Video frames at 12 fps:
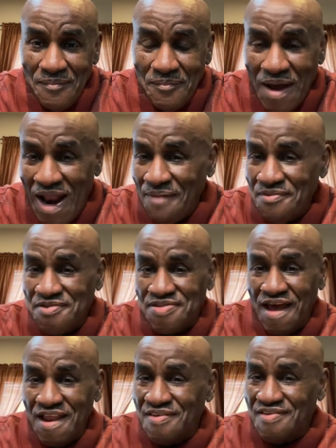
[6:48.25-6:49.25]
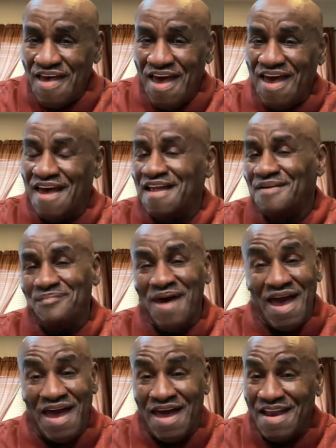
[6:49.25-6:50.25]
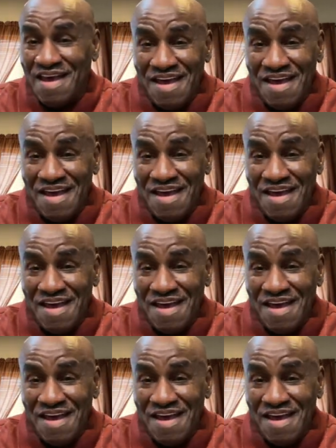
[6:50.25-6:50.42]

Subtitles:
But I'm steady saying, man,